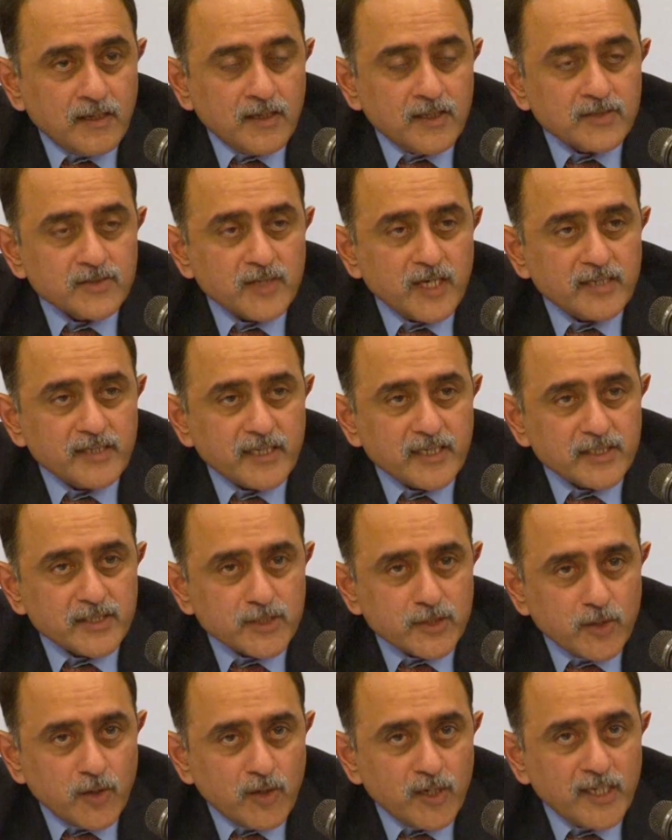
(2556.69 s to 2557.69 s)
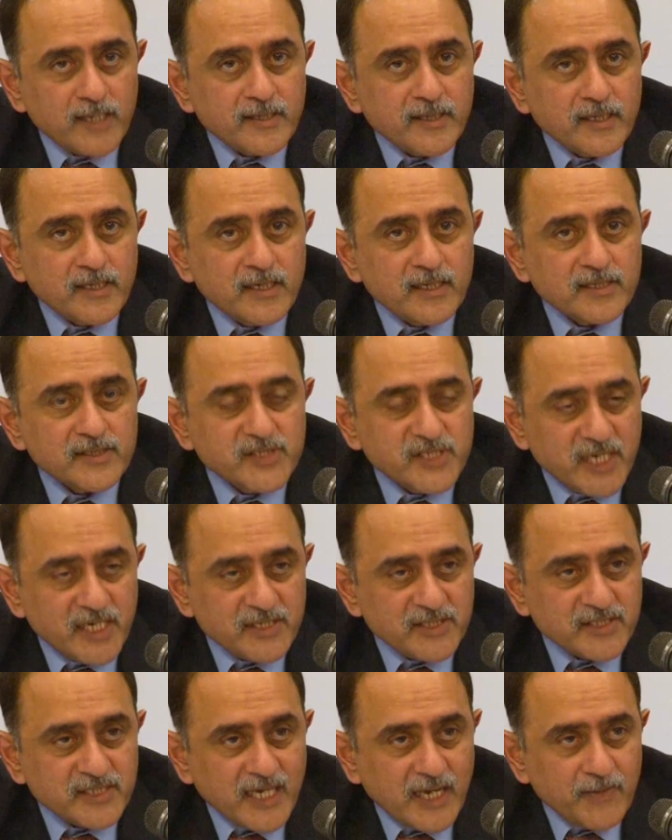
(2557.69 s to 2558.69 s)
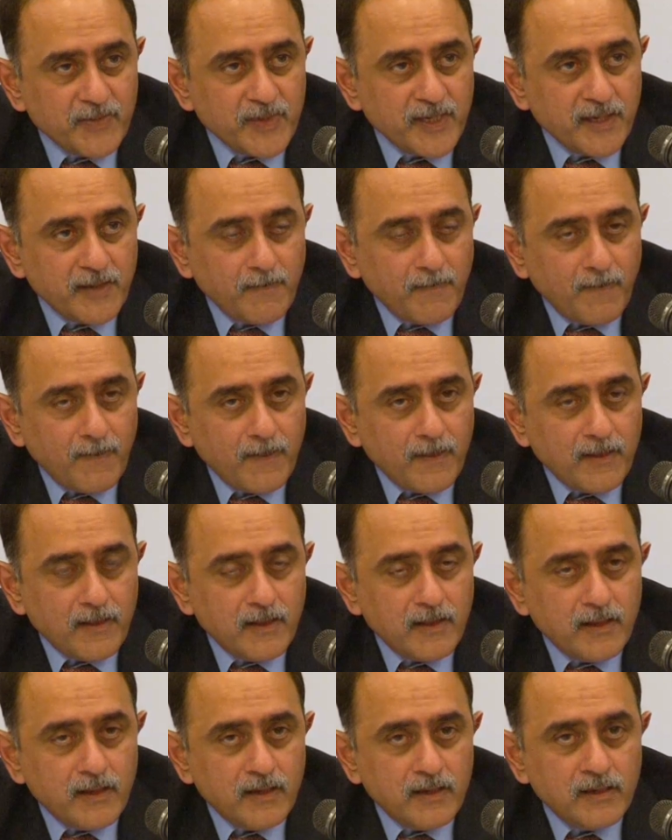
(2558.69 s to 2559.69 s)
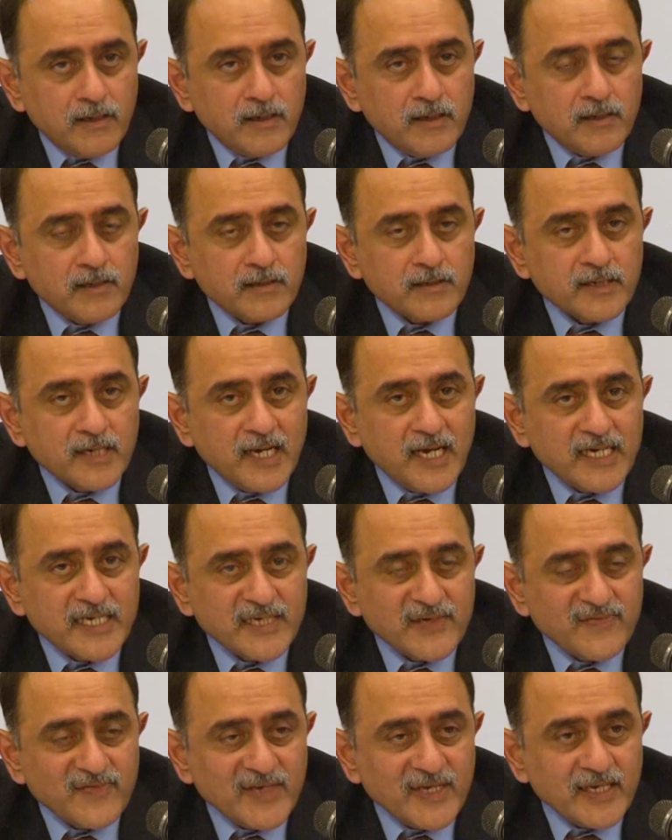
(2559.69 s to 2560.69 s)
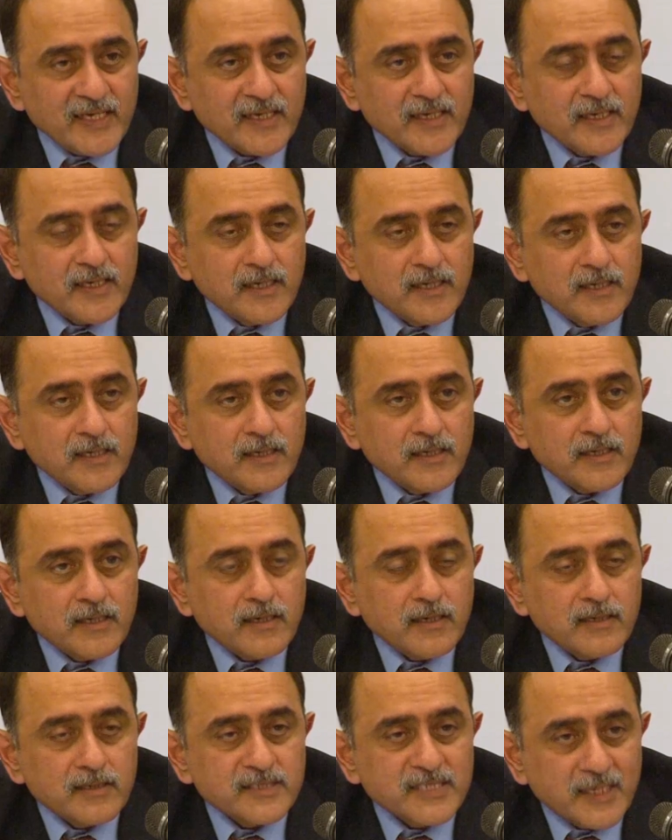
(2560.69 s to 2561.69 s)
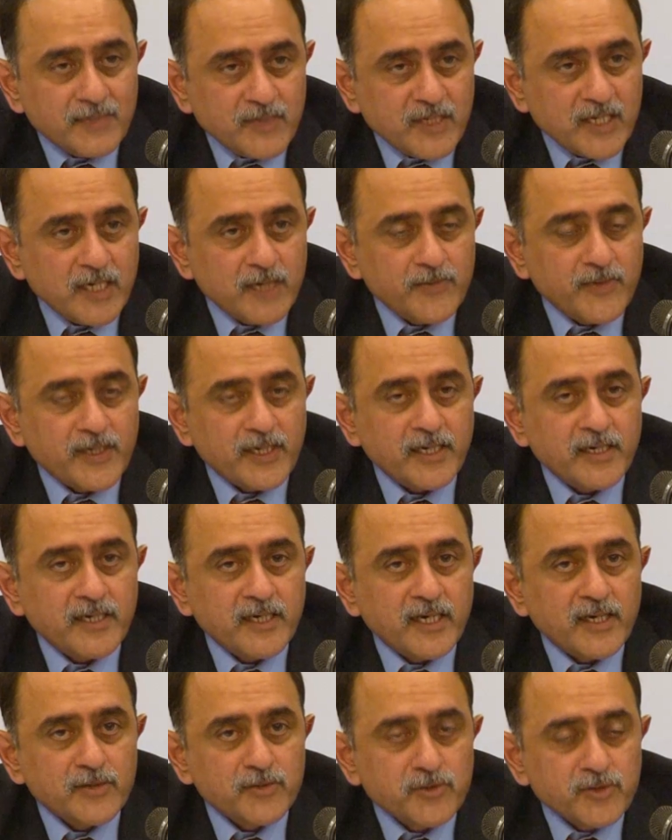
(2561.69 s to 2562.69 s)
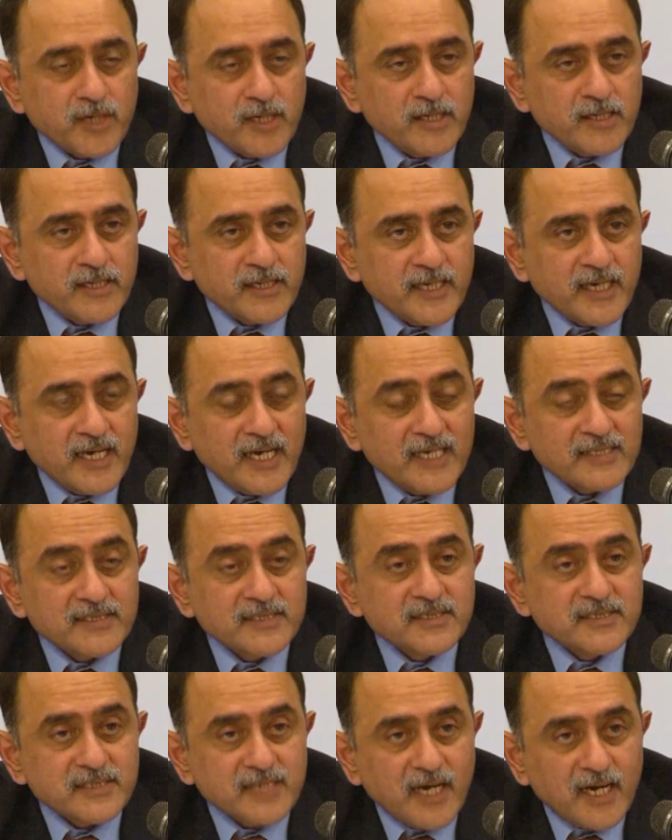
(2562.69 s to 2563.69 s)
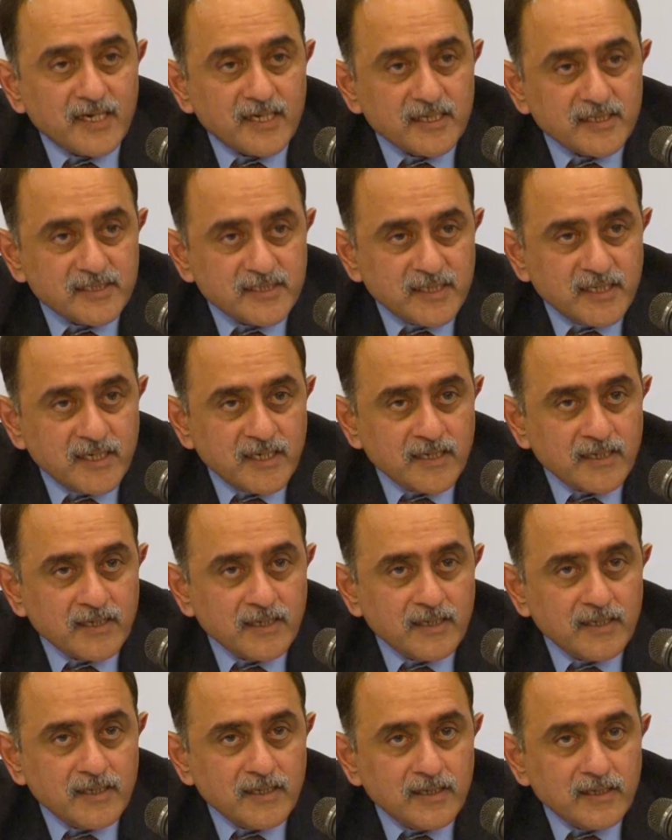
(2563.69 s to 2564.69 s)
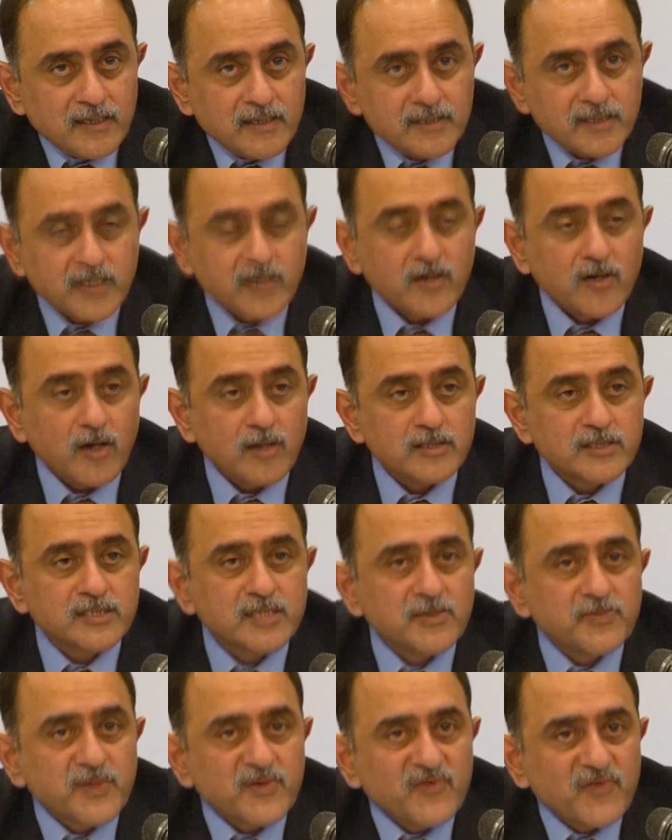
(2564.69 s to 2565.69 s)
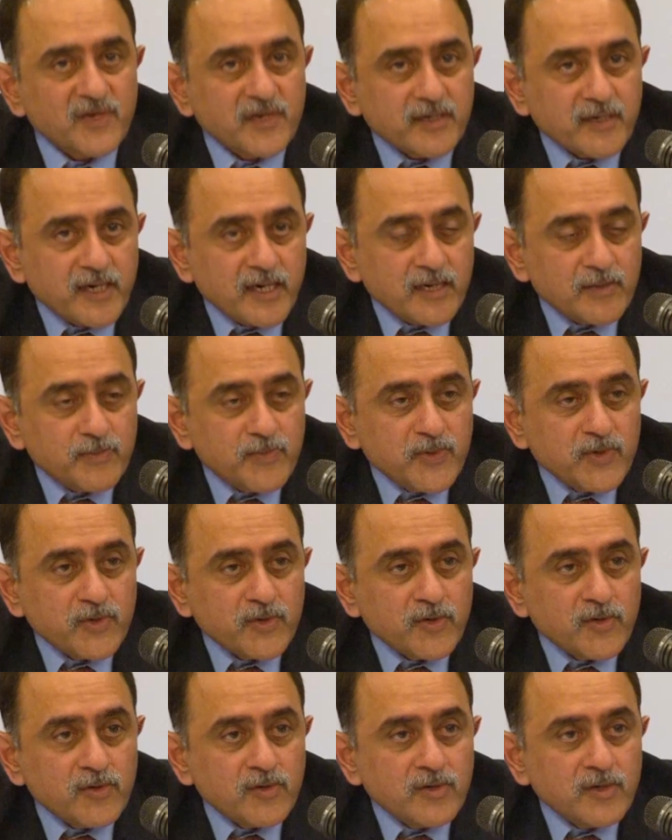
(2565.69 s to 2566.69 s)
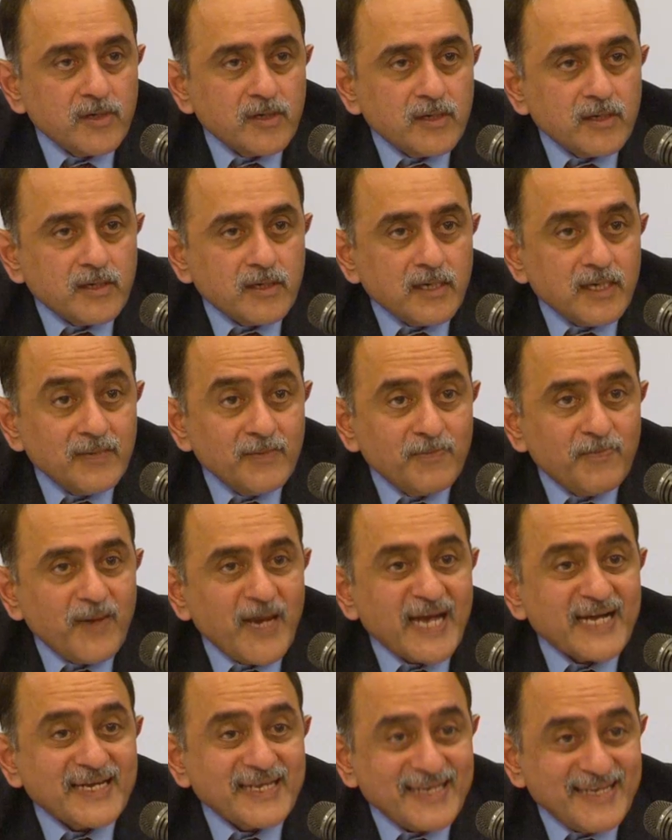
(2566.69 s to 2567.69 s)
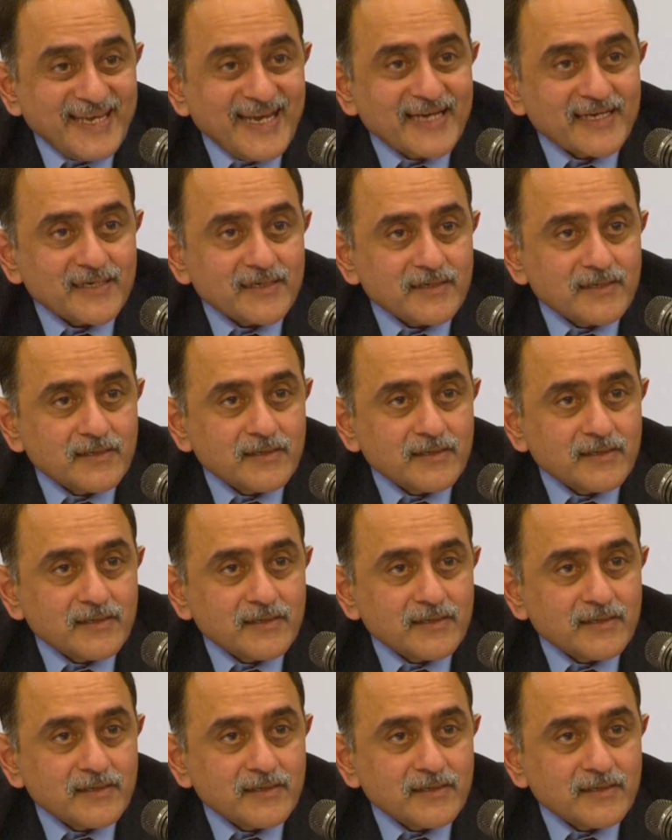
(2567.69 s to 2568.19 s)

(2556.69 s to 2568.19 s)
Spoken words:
So I think slowly the change is happening. Relatively, semi-urban India, rural India hasn't started seeing the concept of a credit bureau impact yet.